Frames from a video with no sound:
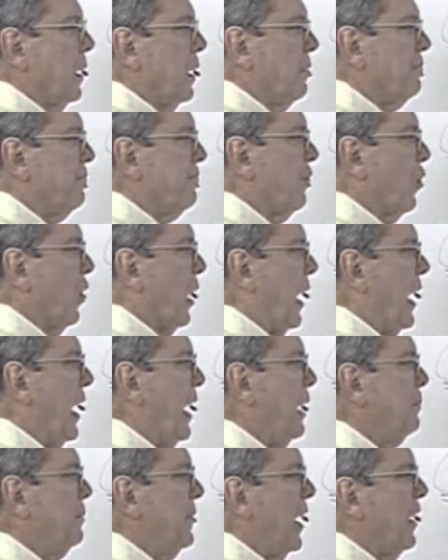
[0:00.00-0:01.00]
For
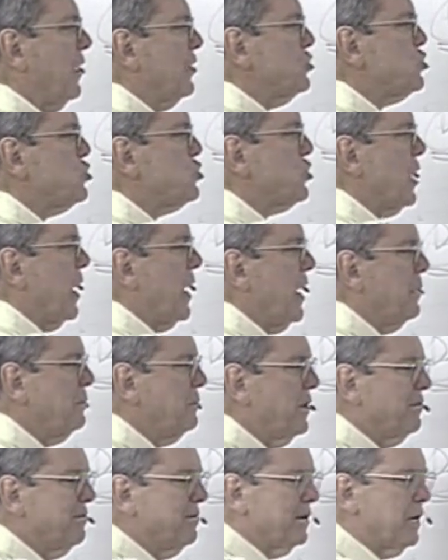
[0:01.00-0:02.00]
I am not
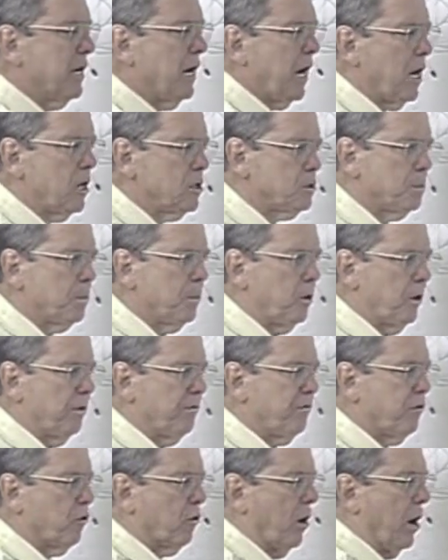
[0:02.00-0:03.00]
ashamed of the gospel
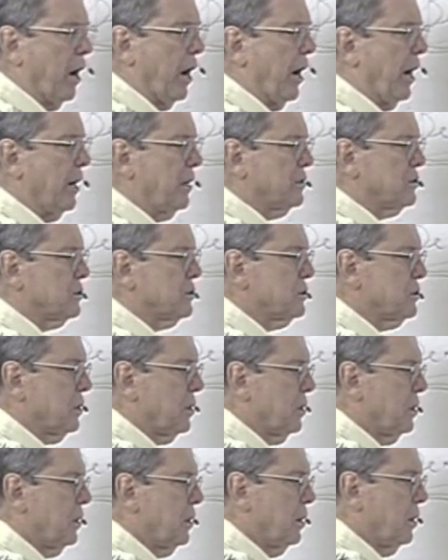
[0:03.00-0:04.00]
of Christ.
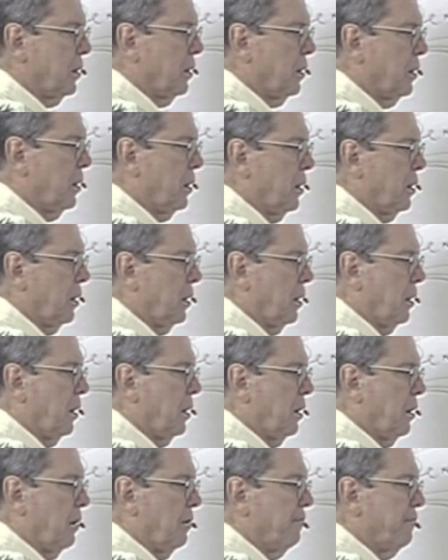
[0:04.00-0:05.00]

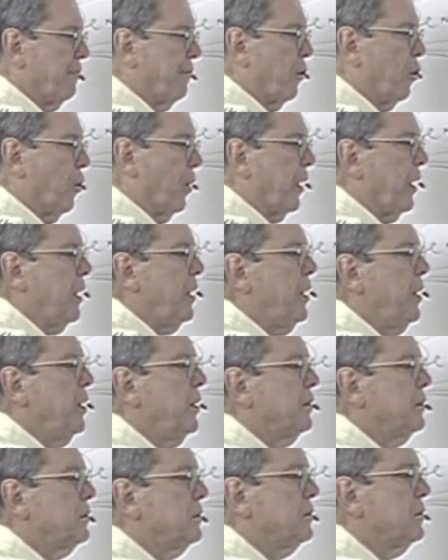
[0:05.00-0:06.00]
For
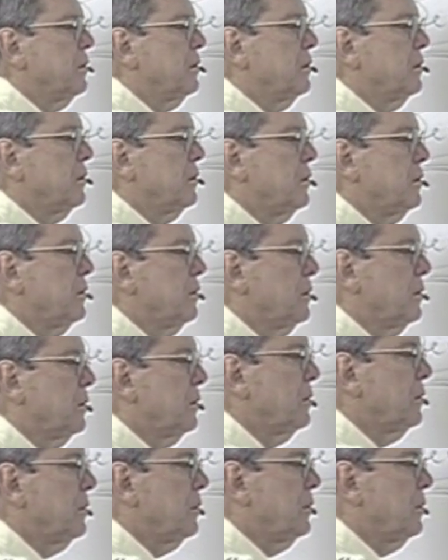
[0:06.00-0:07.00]
it,
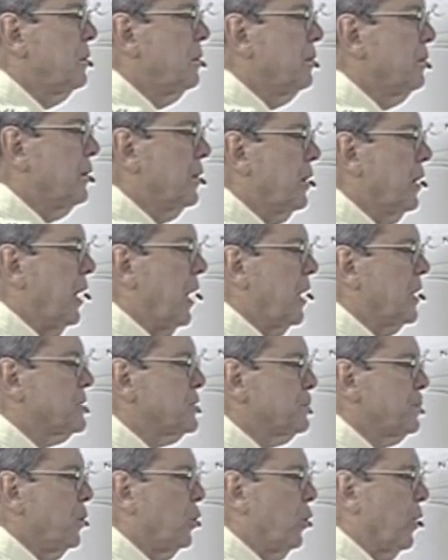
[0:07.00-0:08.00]
the
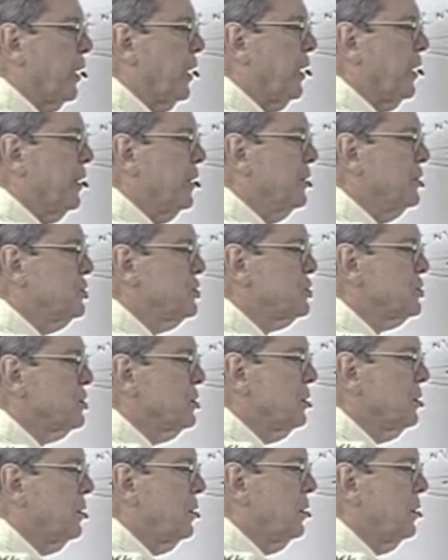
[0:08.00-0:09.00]
gospel,
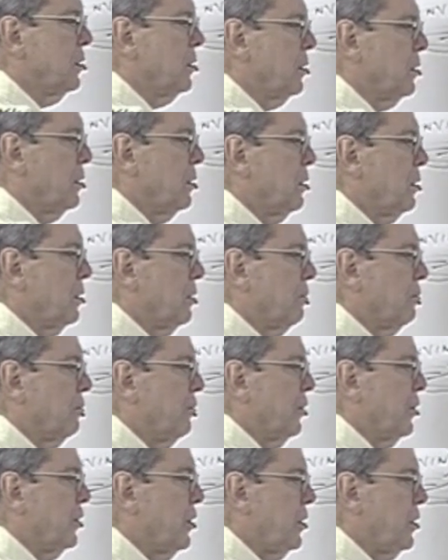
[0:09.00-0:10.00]
is
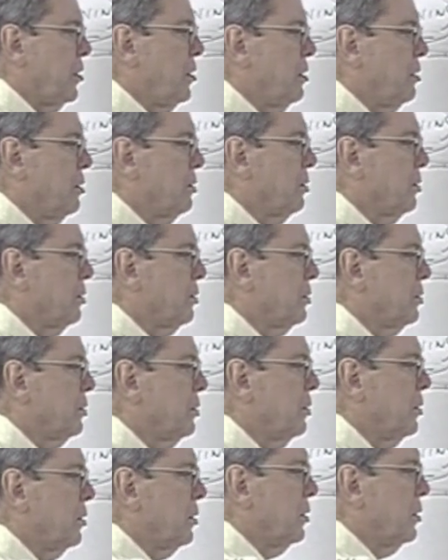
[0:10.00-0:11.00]
the
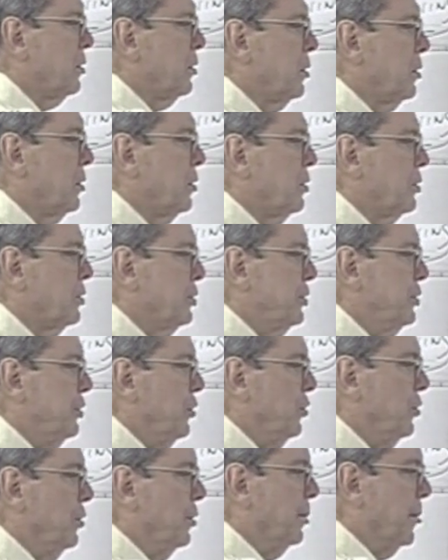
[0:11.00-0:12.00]

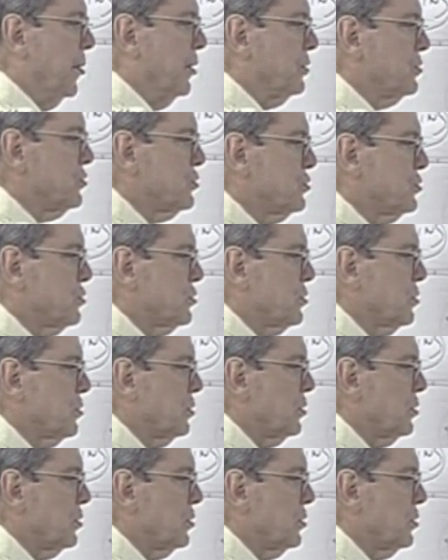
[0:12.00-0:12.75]
dunamis,